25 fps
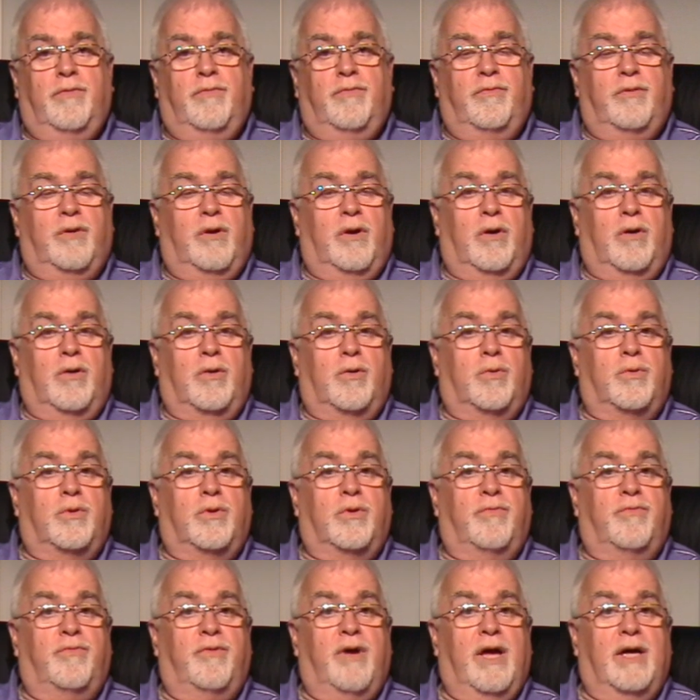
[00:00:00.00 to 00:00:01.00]
for our own
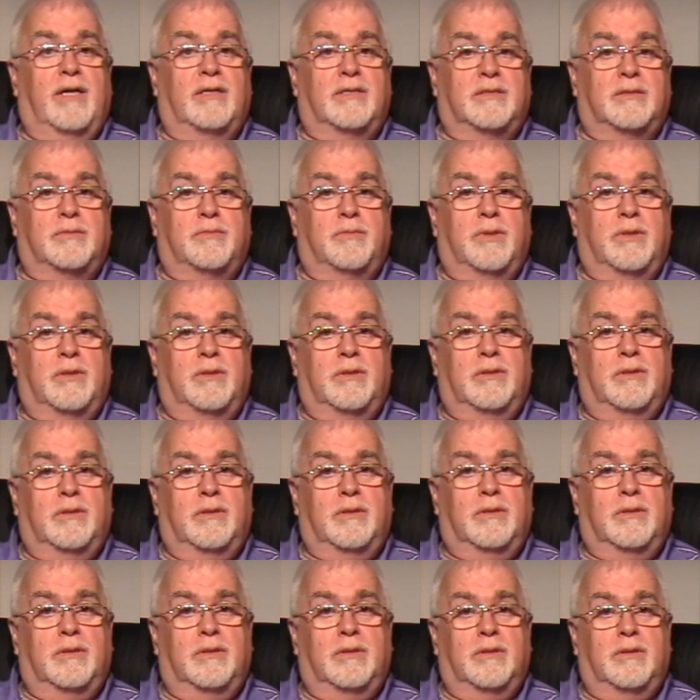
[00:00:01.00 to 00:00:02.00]
advancement,
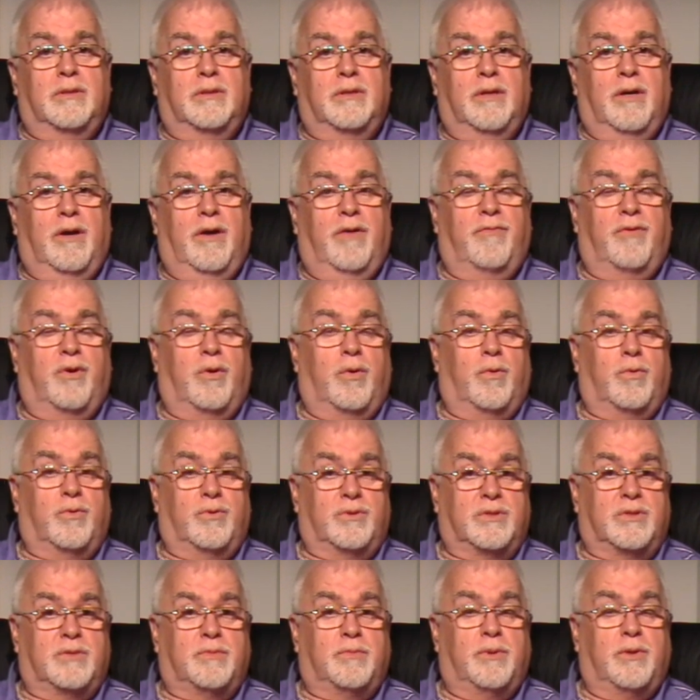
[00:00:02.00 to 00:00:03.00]
of our own
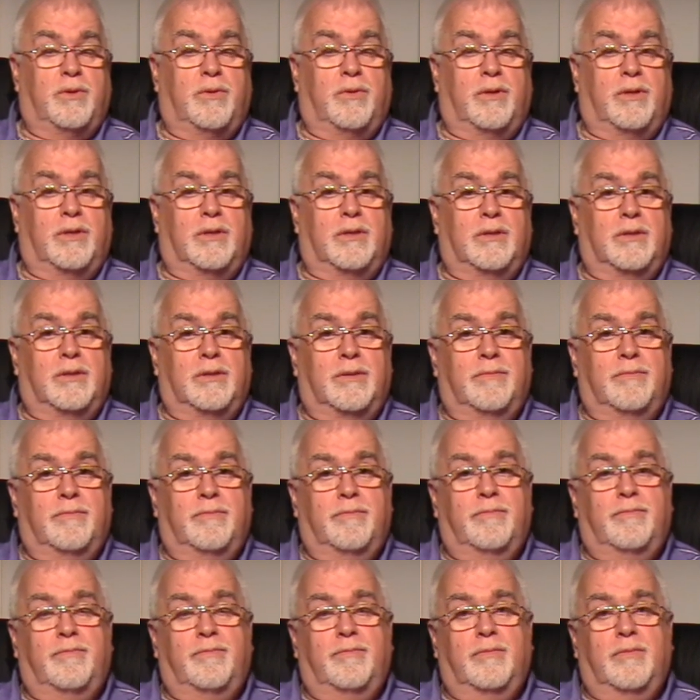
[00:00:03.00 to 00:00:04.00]
spirit,
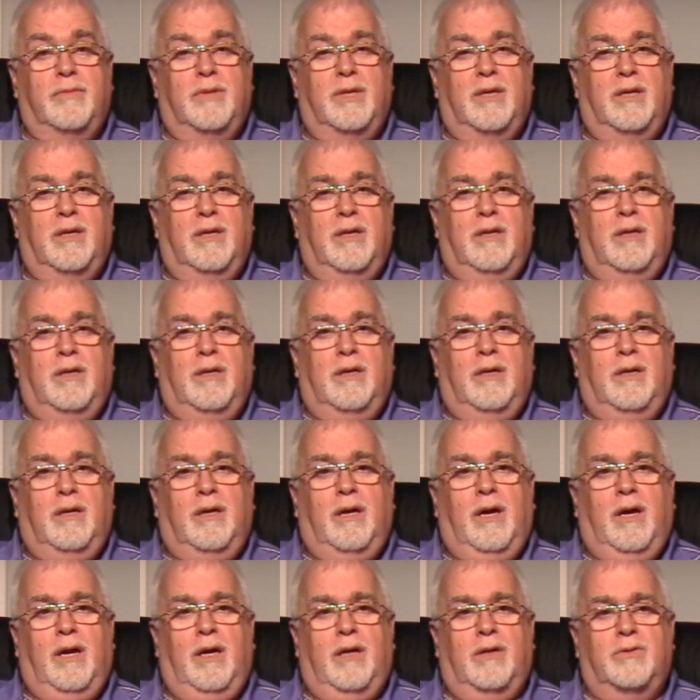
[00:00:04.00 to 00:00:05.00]

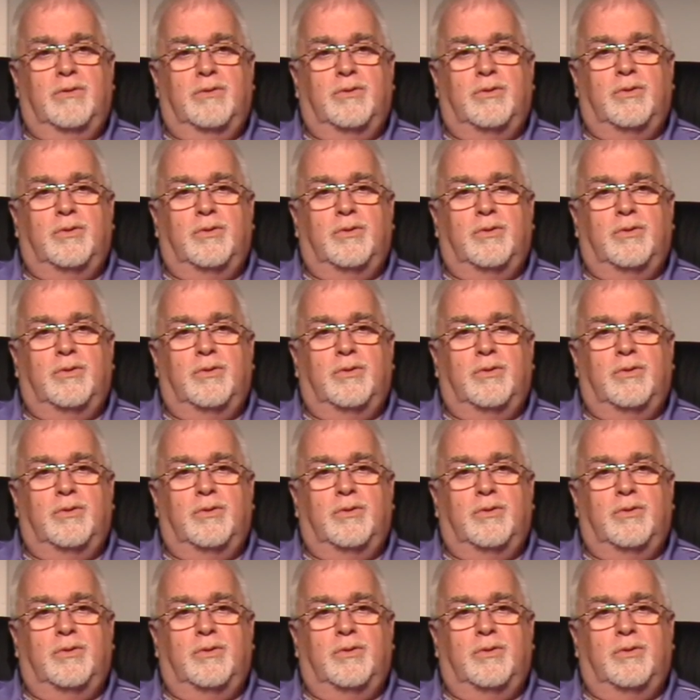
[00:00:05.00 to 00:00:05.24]
and